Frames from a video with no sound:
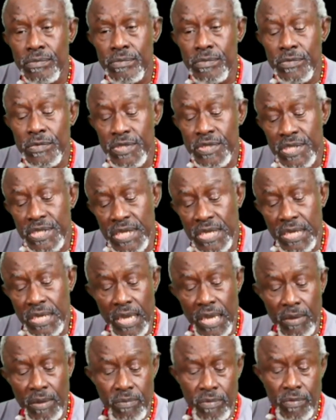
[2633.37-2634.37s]
You see,
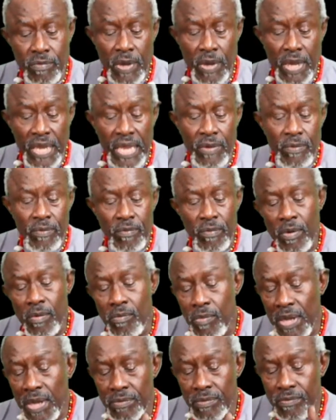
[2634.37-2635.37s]
what
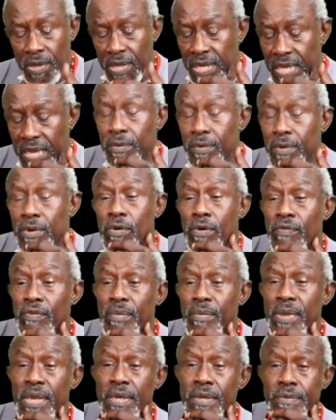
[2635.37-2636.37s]
can we go from
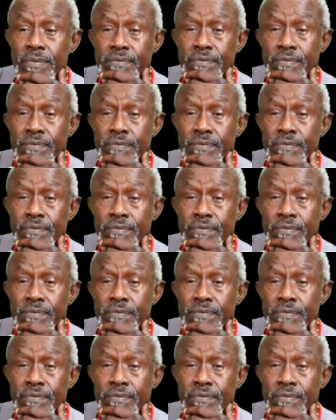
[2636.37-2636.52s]
here?